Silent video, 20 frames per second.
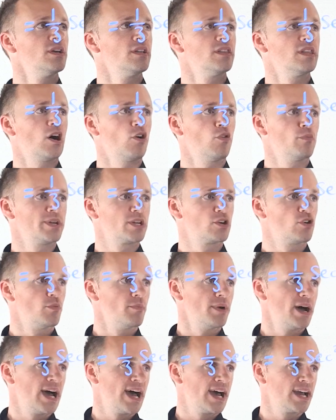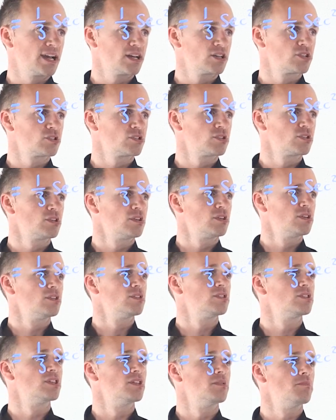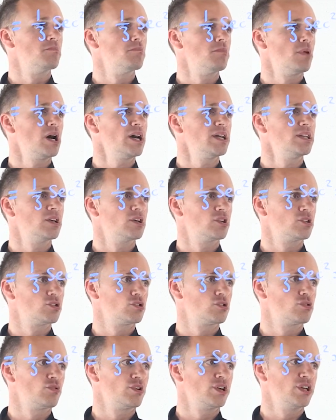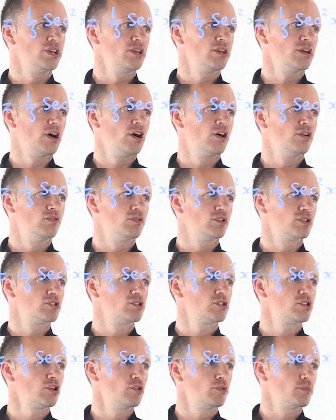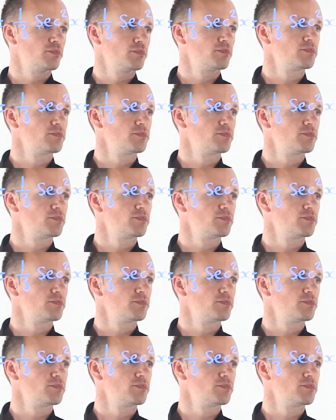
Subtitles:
That will become x to the minus 3 over 2.